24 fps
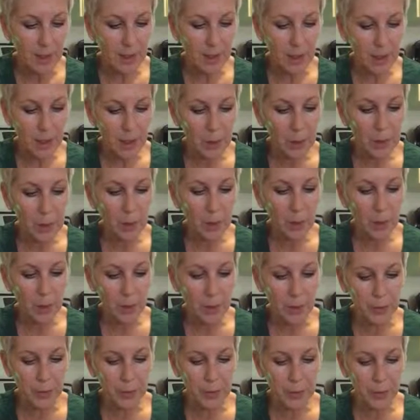Hebrew
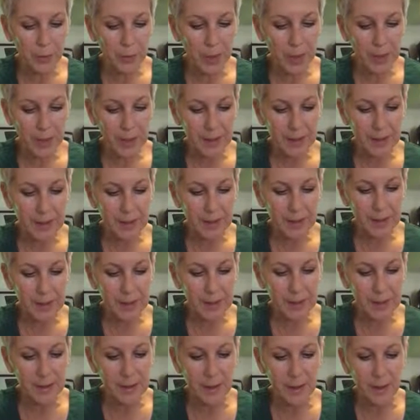word for
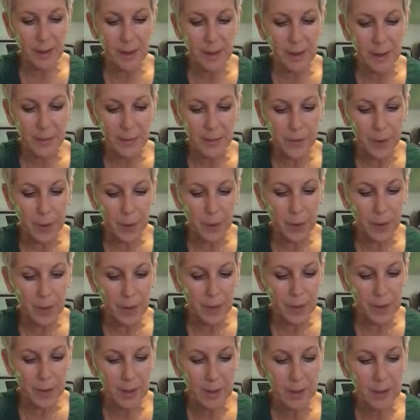frankincense,
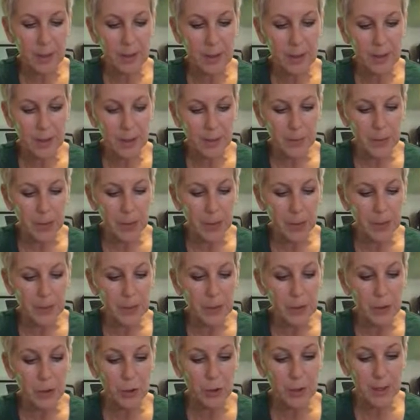lavona,
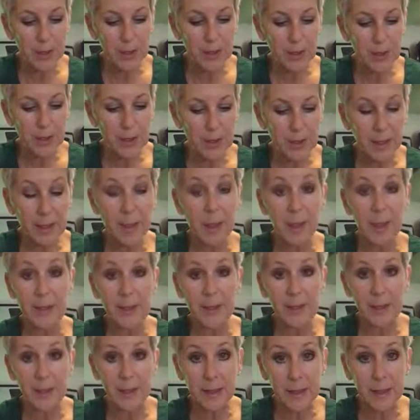sometimes translated
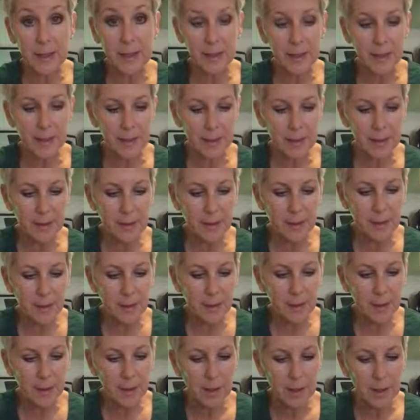as incense,
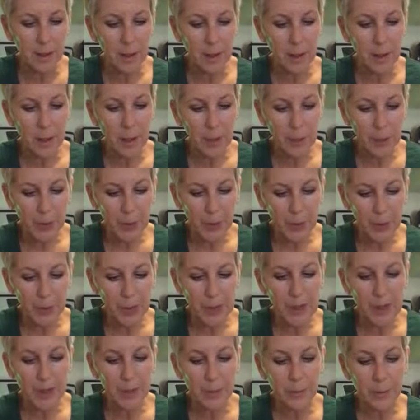
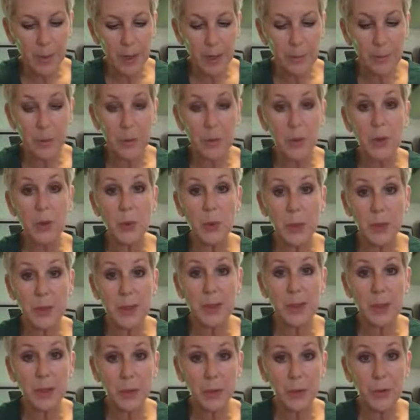appears in the Bible
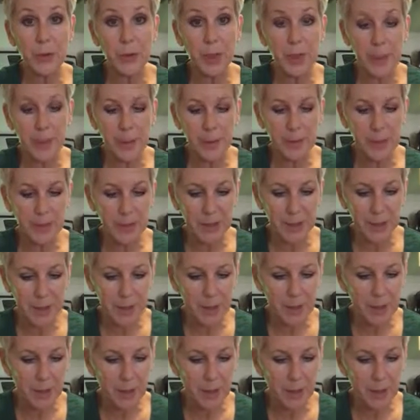22 times.